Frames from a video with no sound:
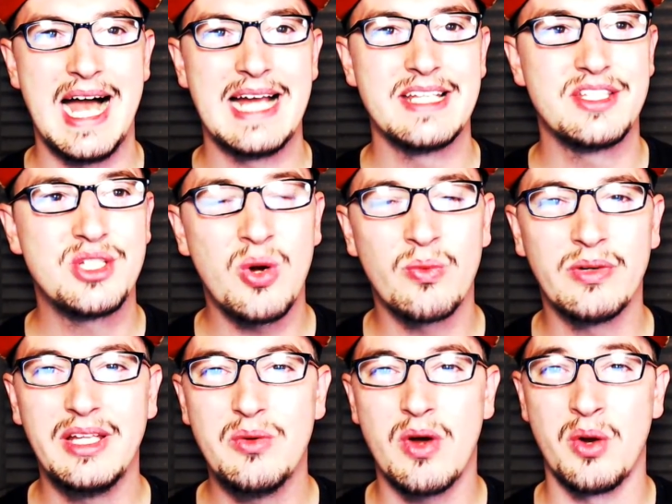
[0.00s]
I don't
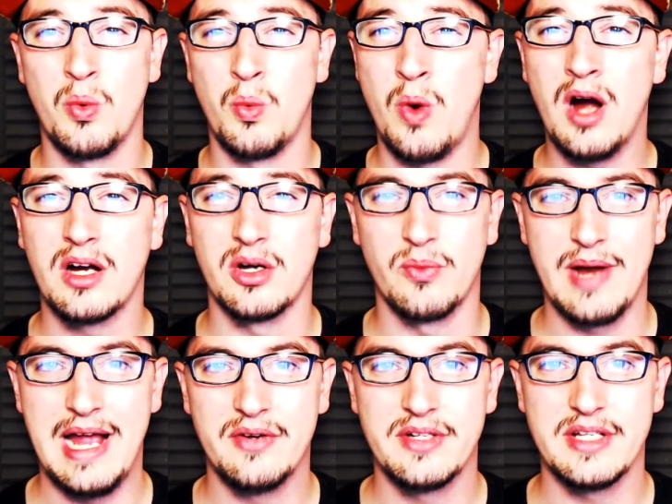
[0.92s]
really want to walk
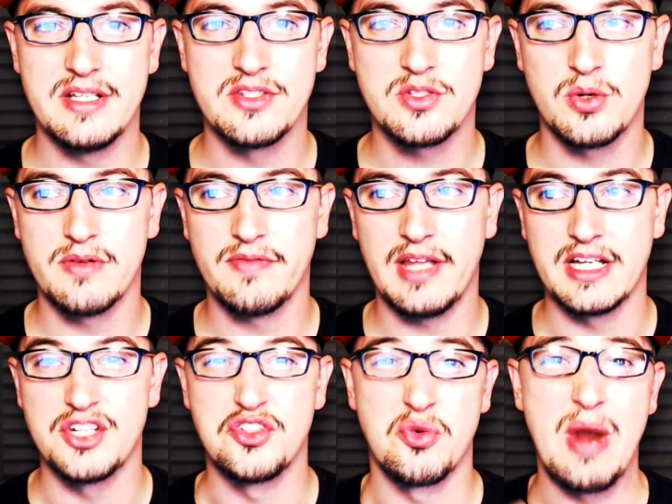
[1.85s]
around in sort of like
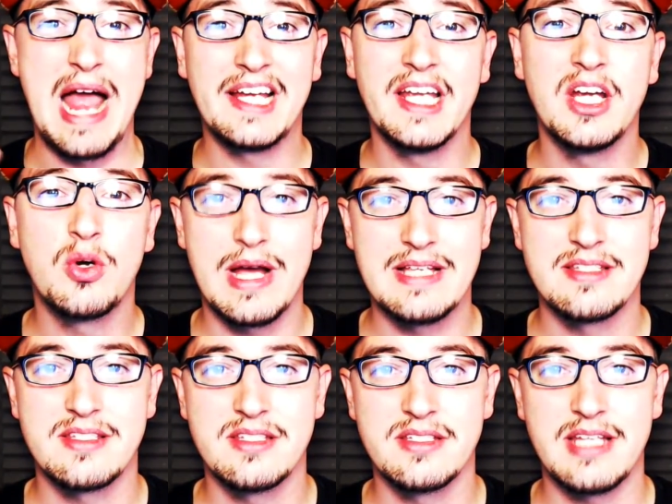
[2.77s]
a Dragon
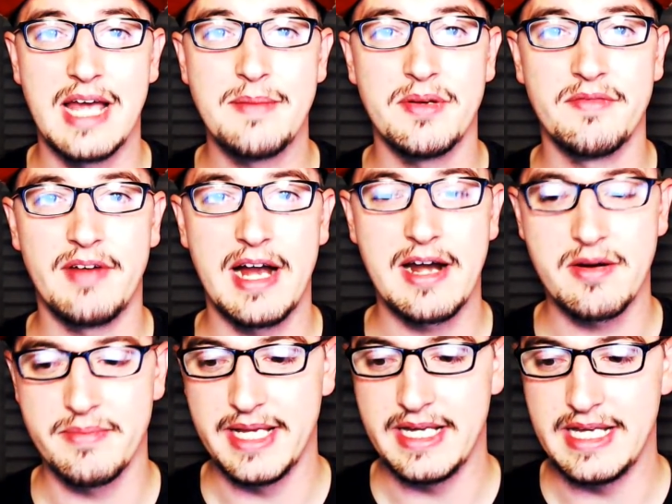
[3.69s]
Quest type
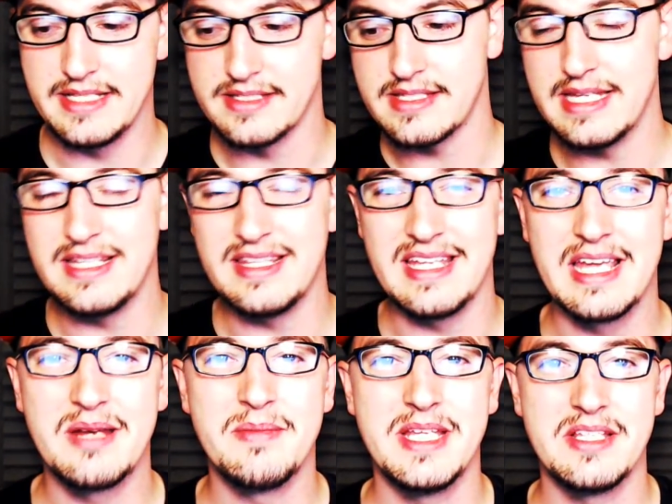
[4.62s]
environment and see the
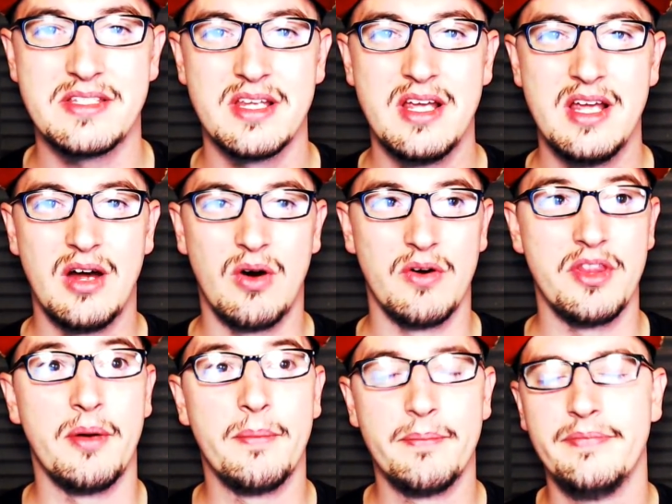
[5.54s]
enemies, or
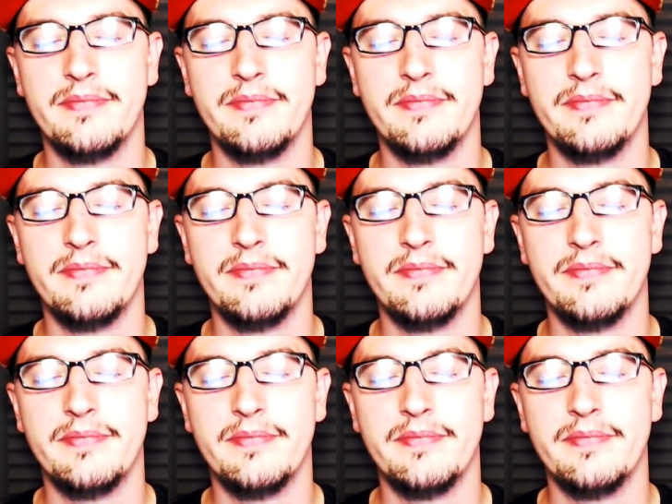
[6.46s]
the,